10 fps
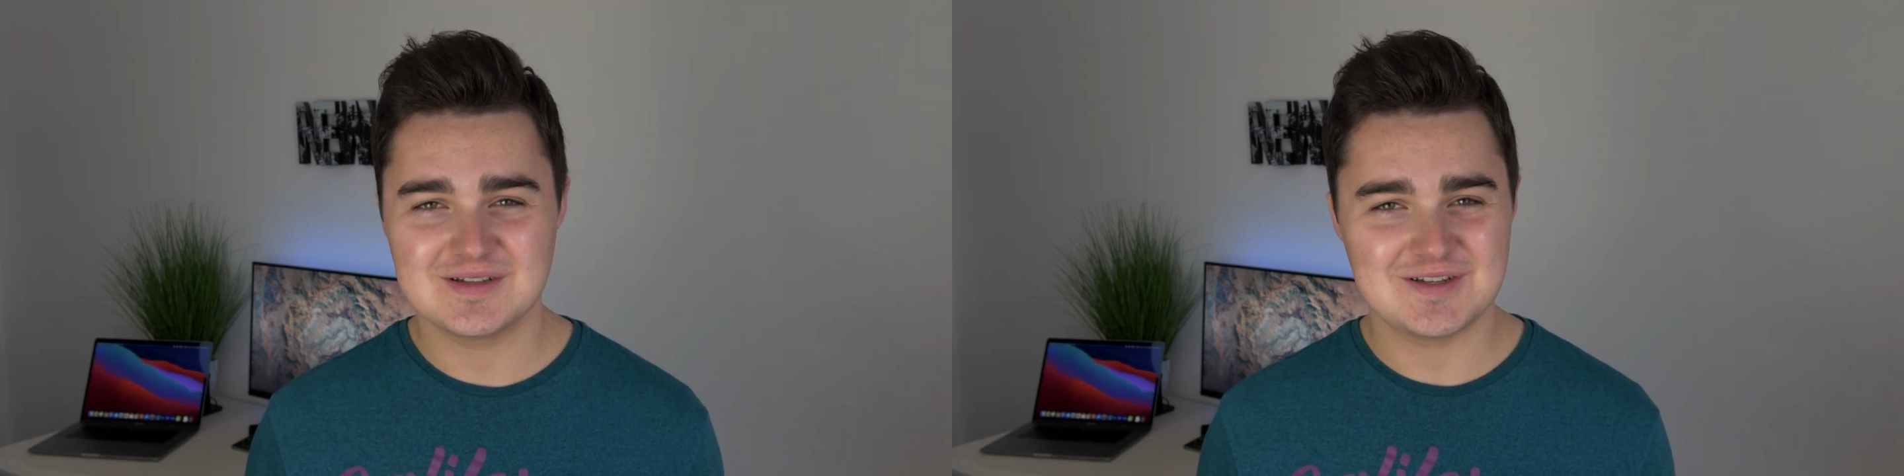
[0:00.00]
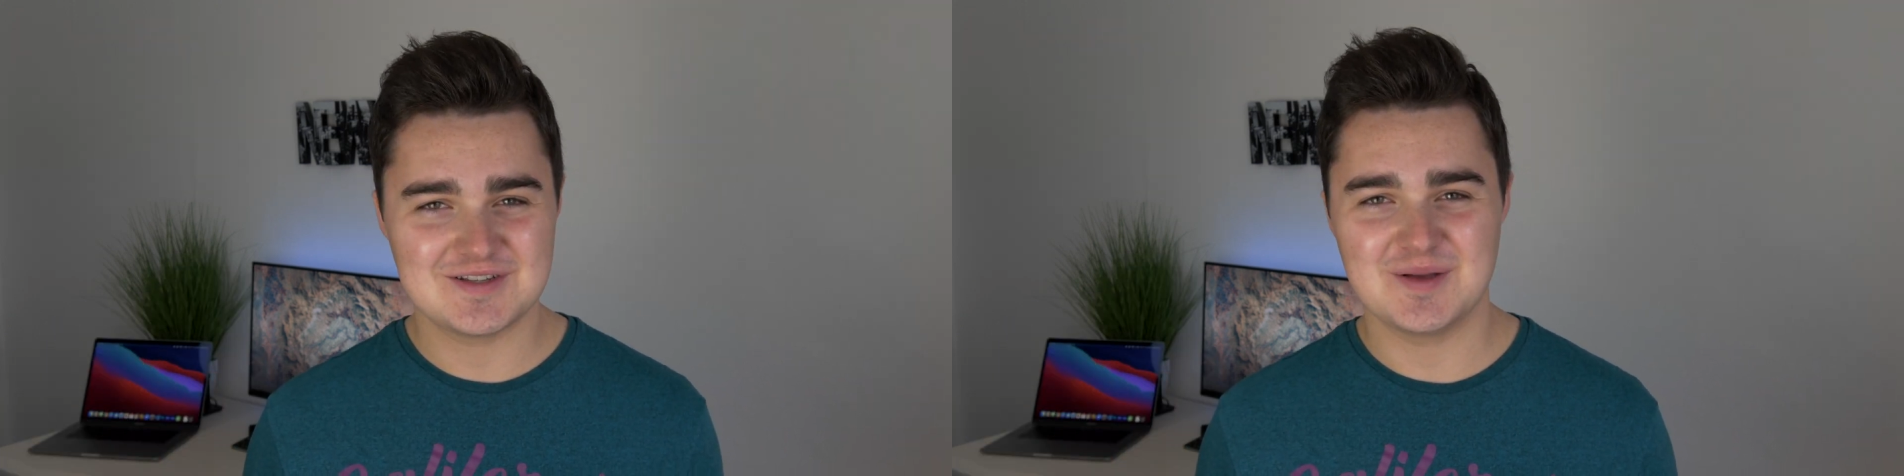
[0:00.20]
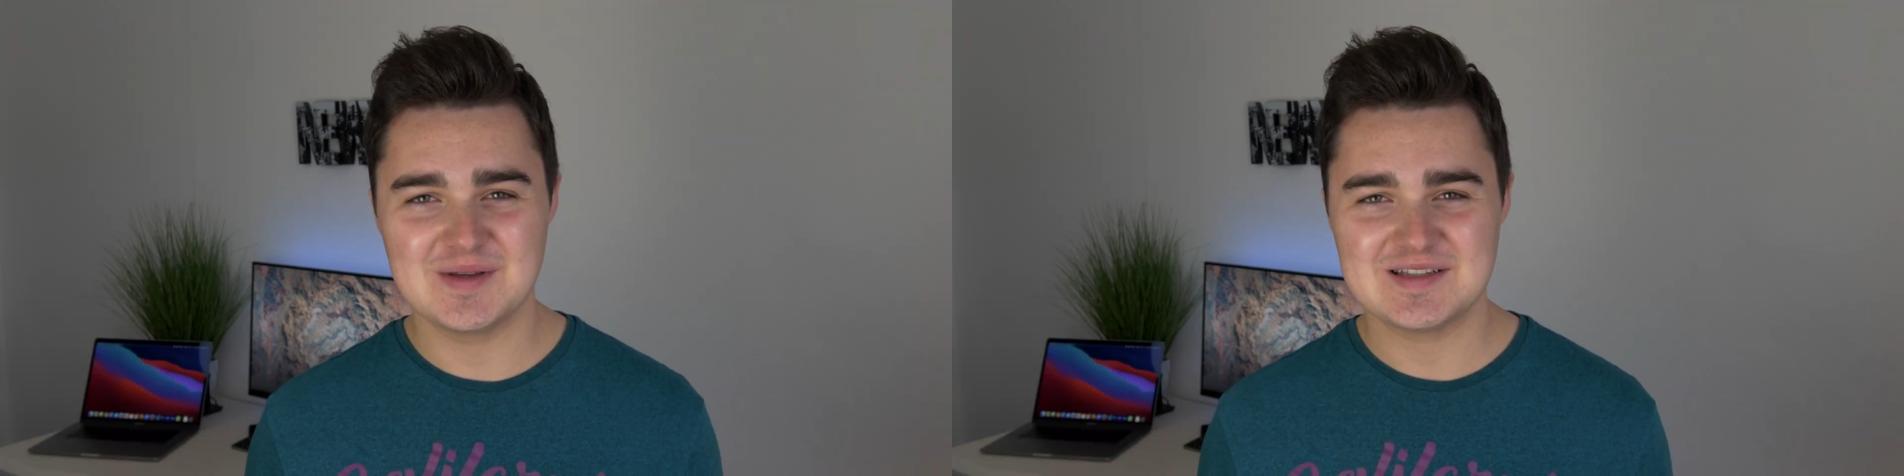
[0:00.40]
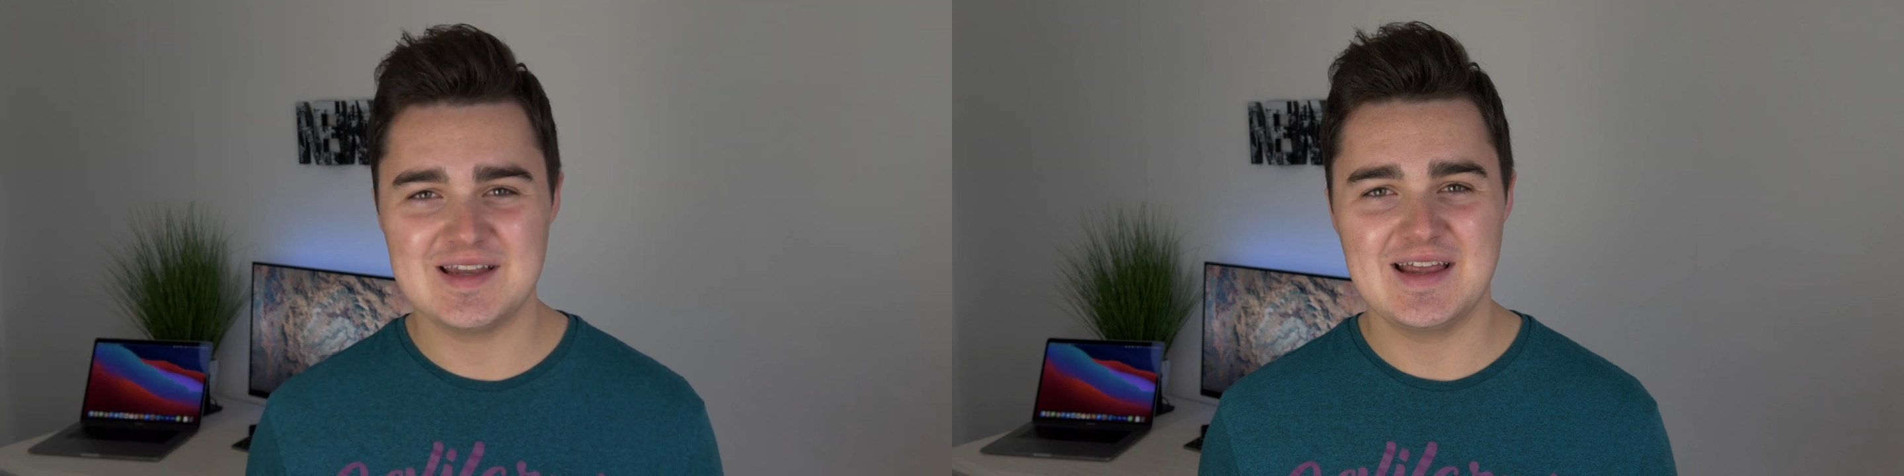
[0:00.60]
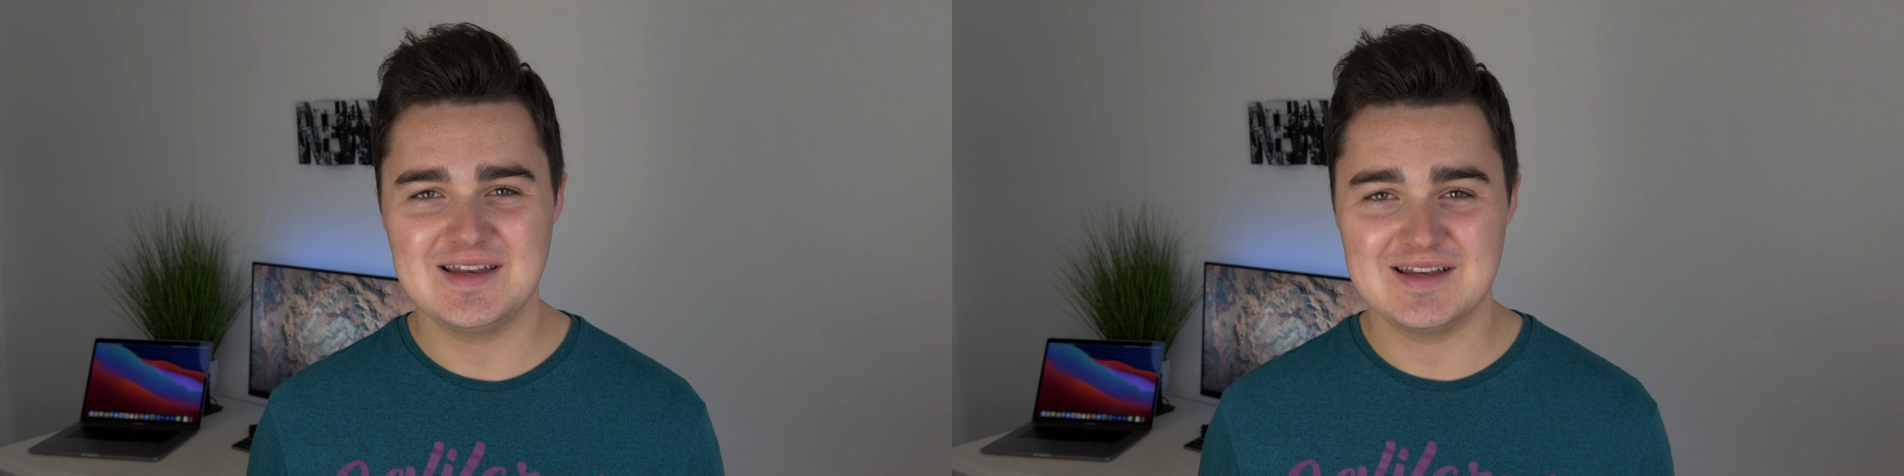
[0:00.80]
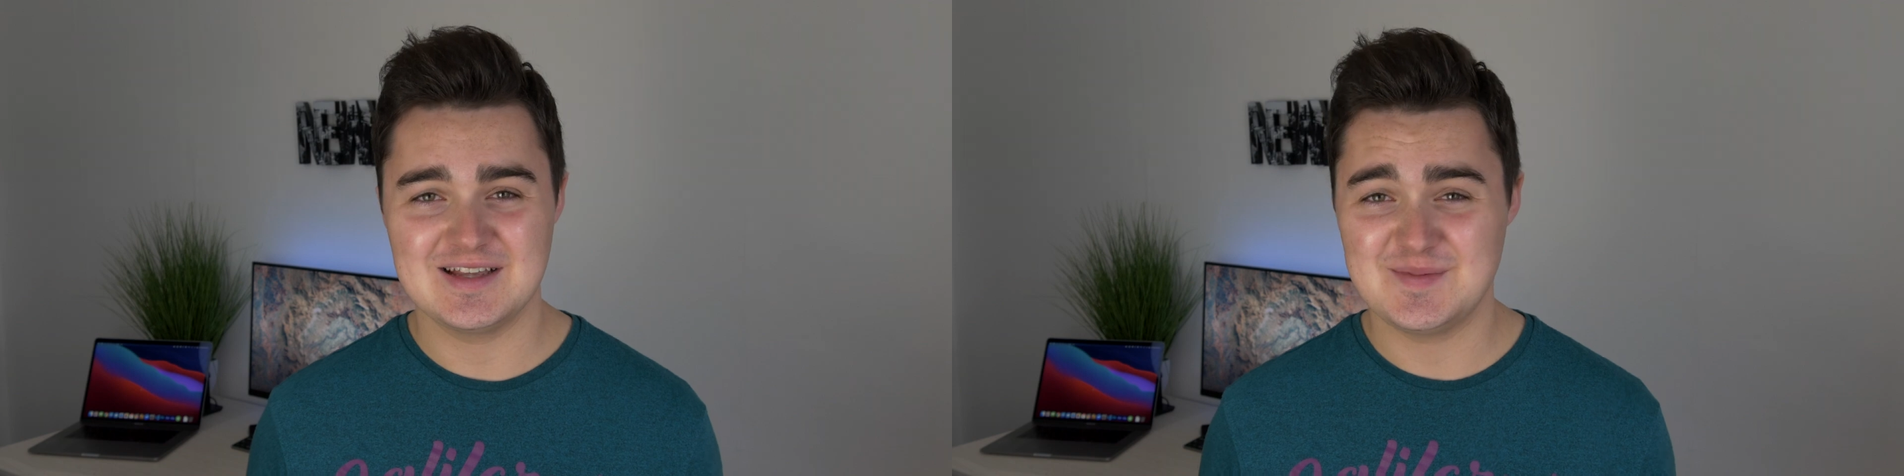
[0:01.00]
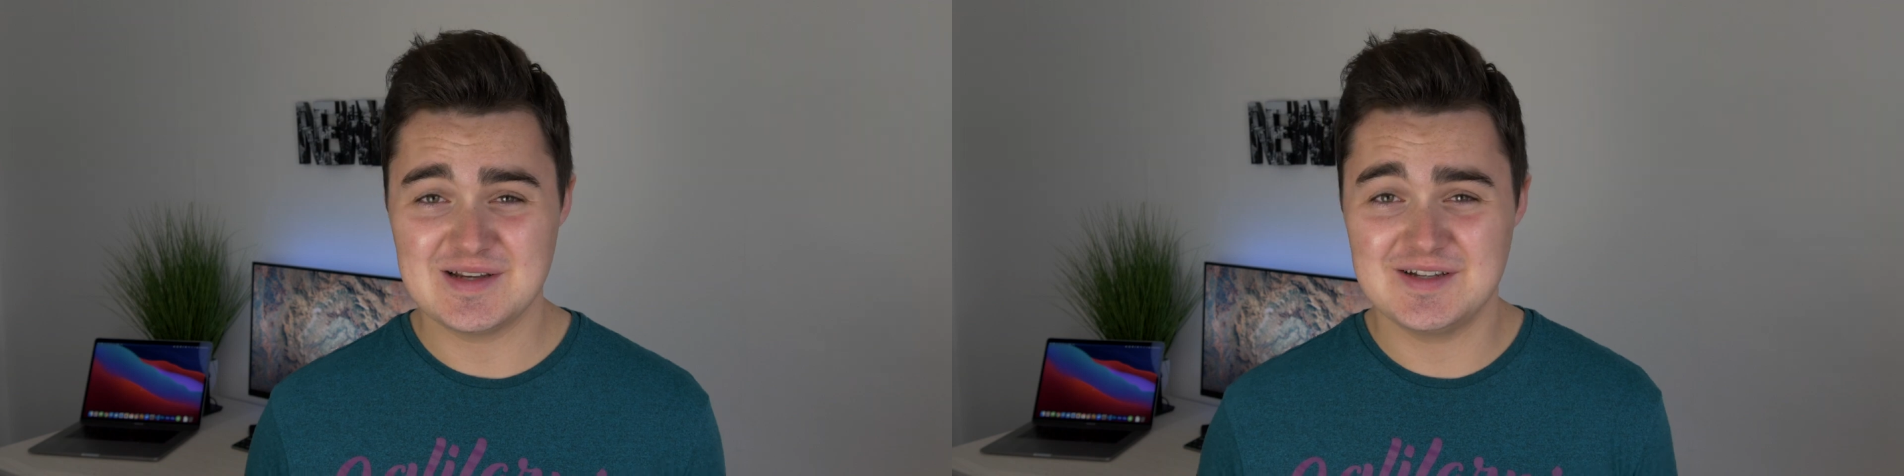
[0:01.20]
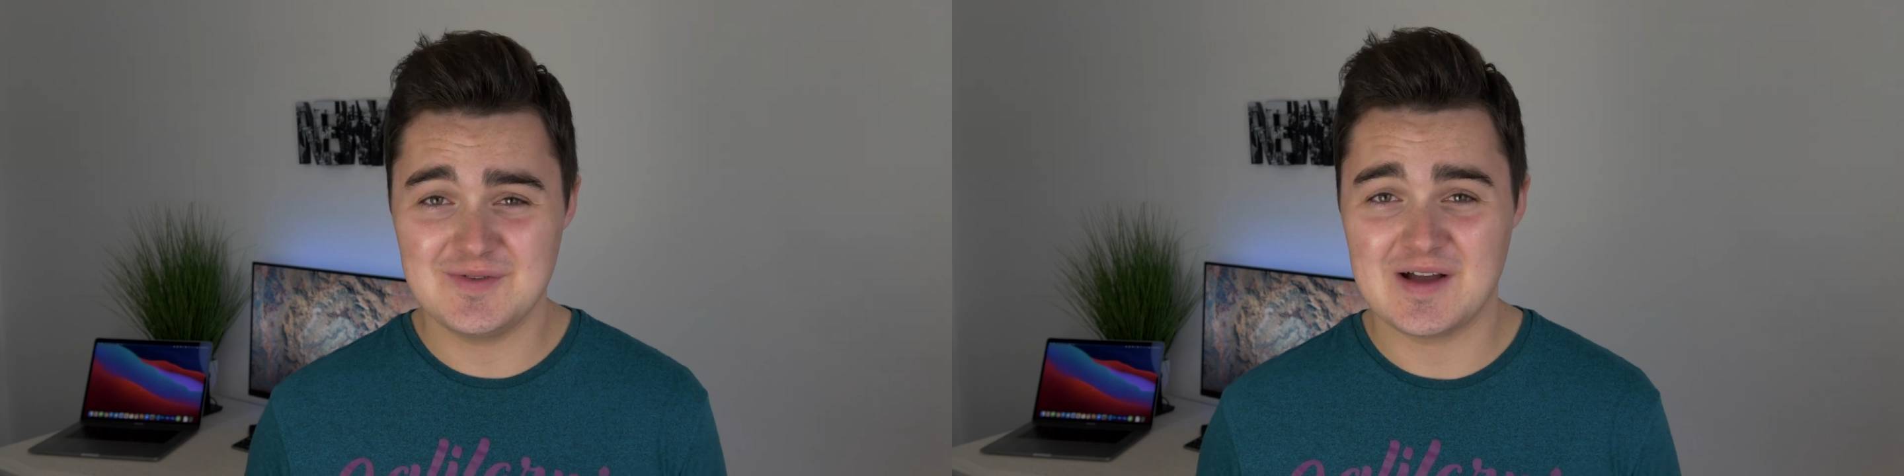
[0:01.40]
to some extent,
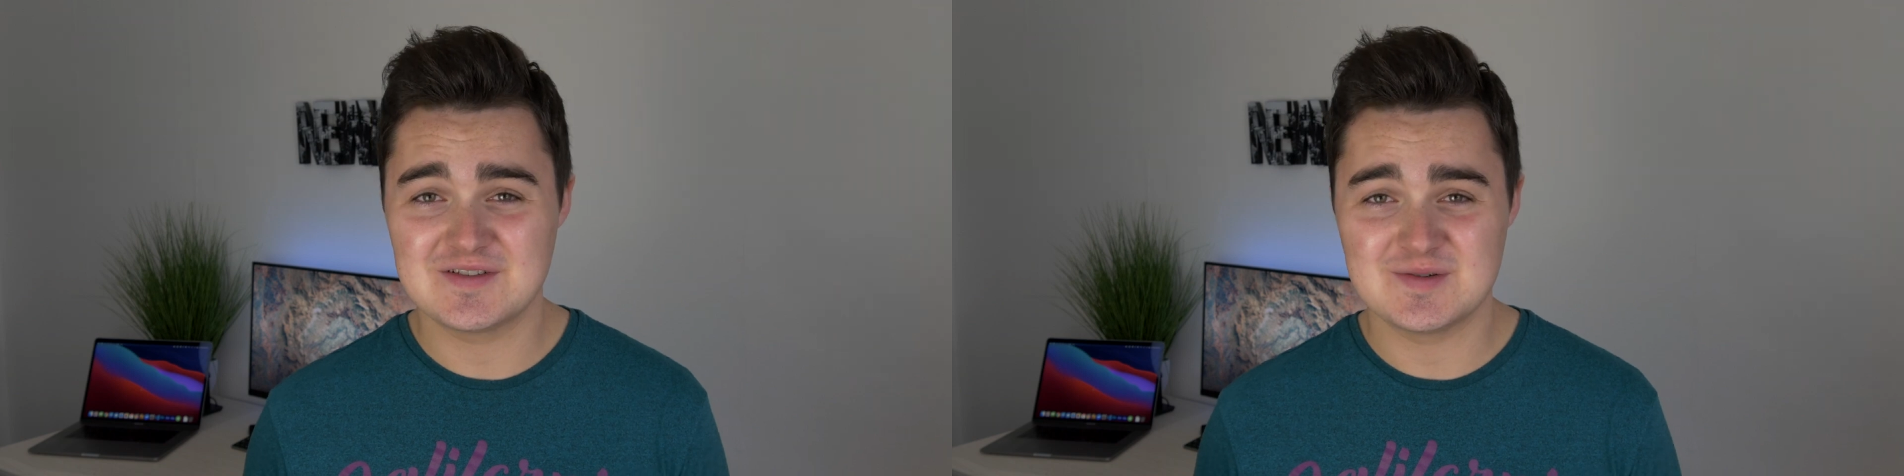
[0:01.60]
especially if you have